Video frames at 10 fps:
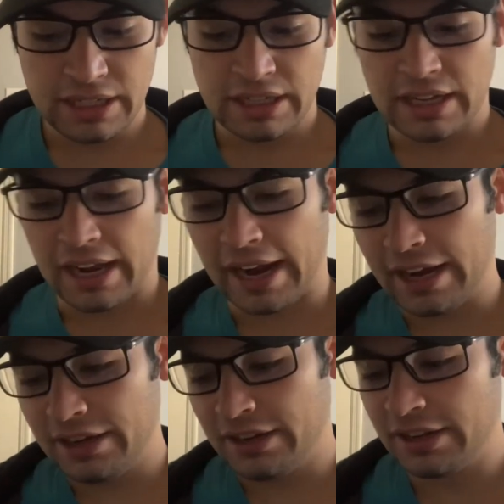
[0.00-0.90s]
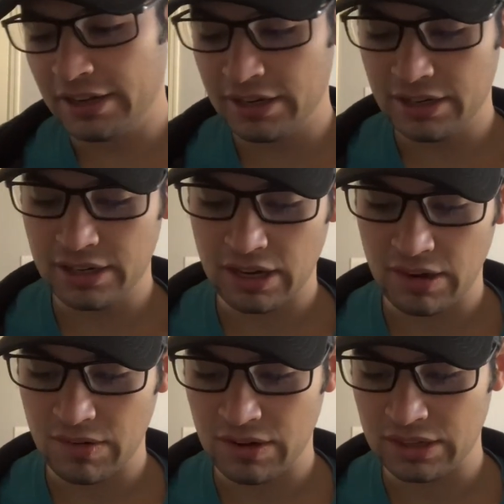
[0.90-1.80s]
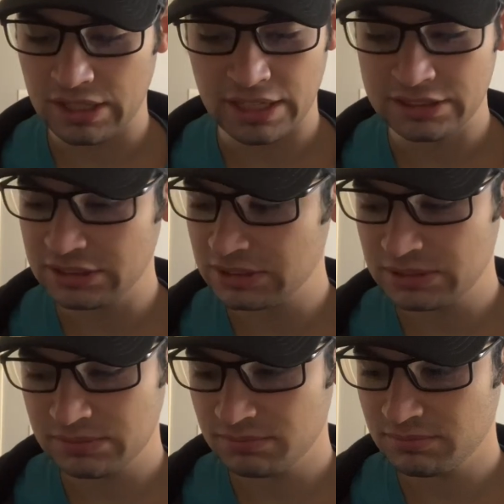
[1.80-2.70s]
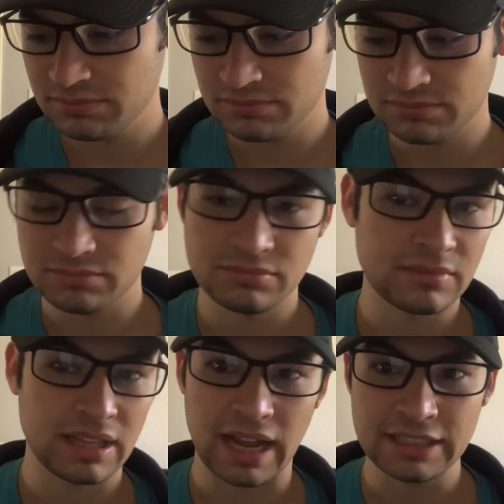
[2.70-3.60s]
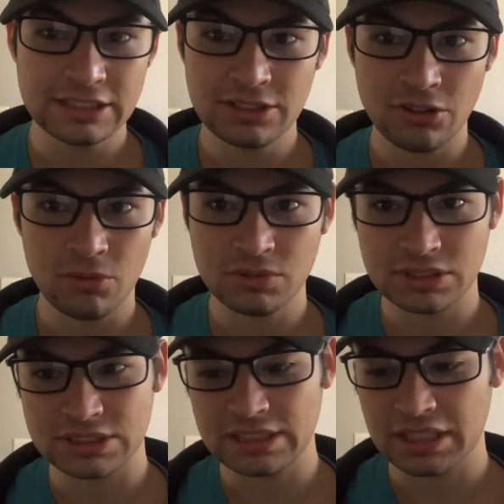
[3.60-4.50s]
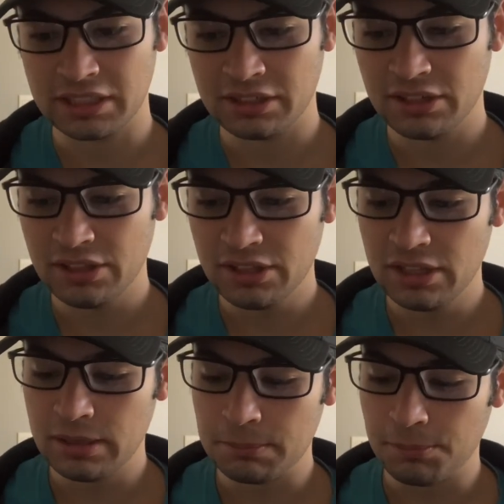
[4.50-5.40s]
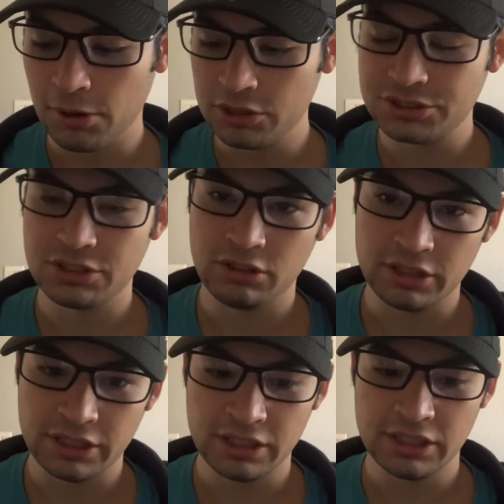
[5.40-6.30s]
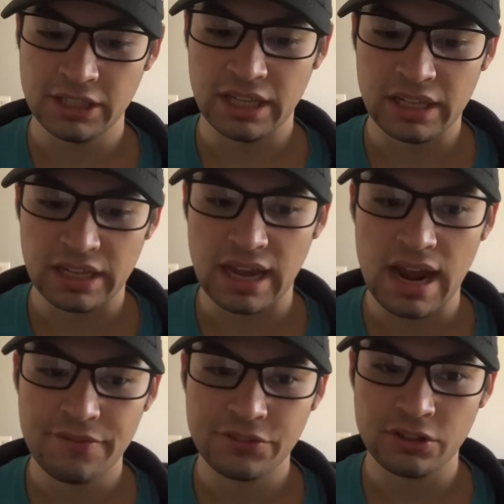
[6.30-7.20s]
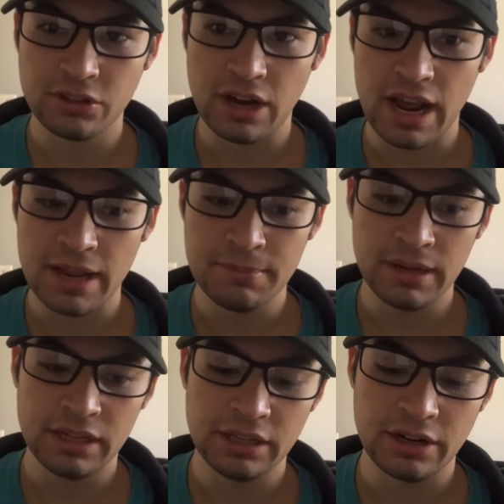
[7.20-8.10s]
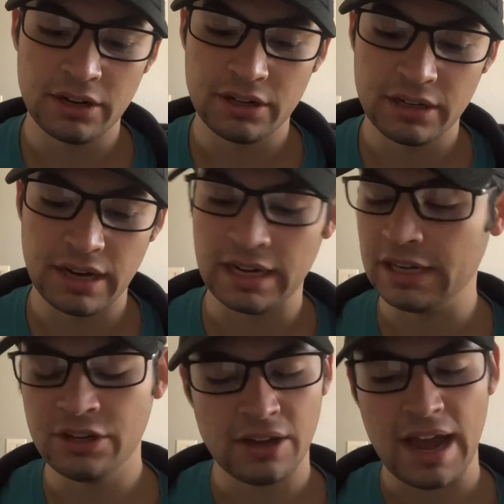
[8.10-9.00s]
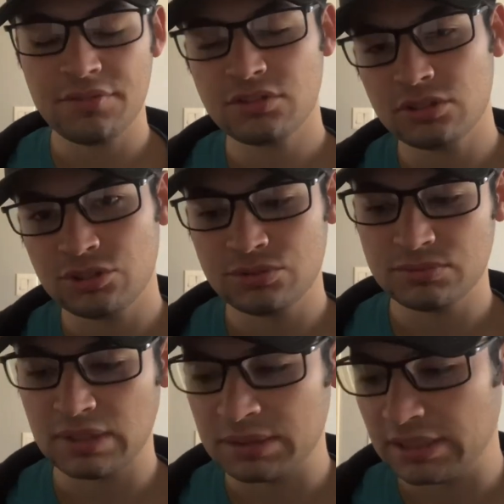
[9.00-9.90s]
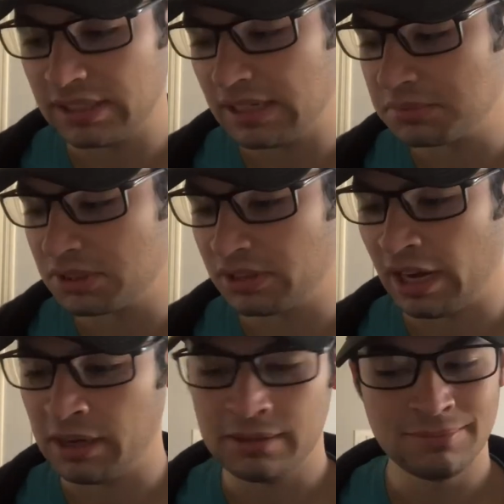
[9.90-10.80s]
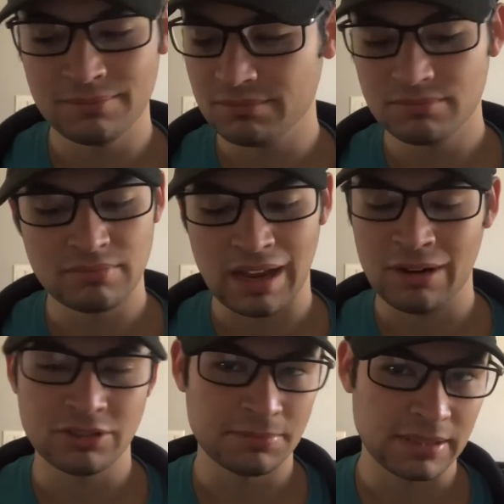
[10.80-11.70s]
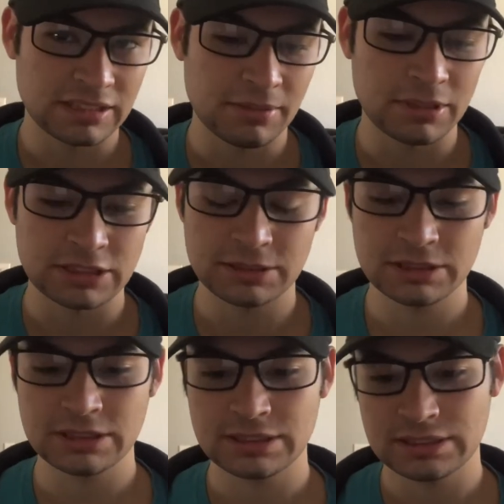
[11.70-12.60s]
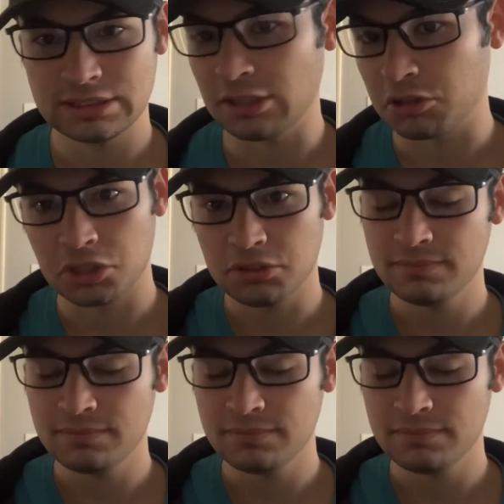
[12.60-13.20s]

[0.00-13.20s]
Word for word: And I just, I just don't know what to say. Personally, after I made I, no, after, uh, I, am sorry, I, I was messed up at talking.